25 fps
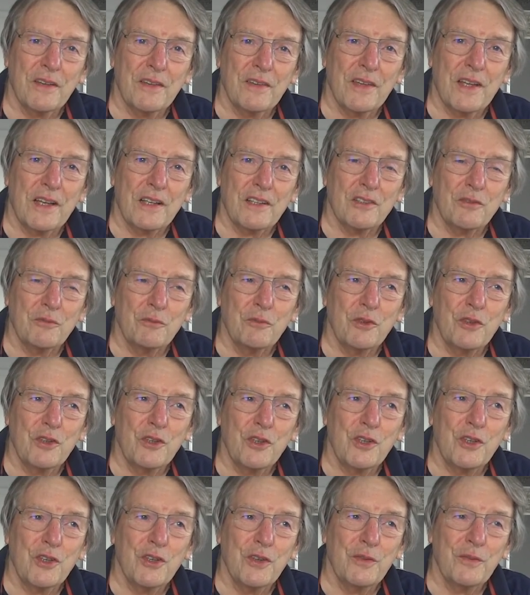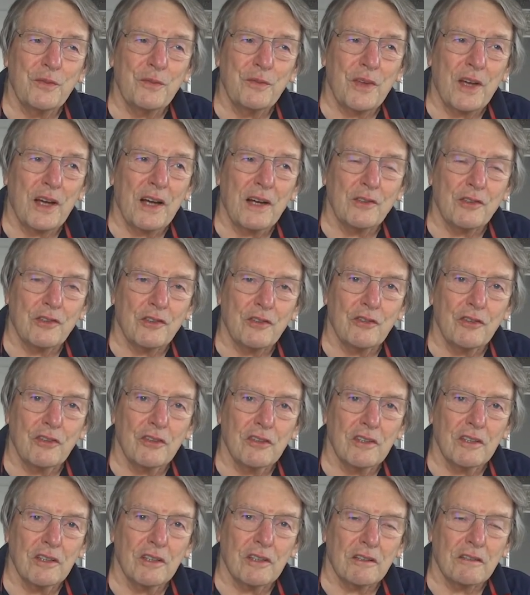I was a
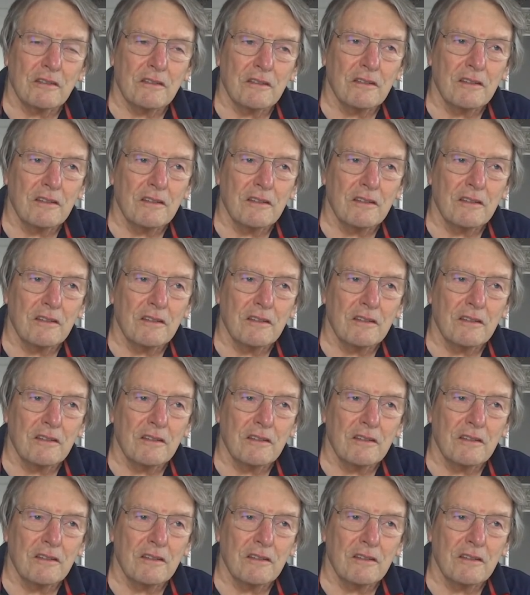rocker,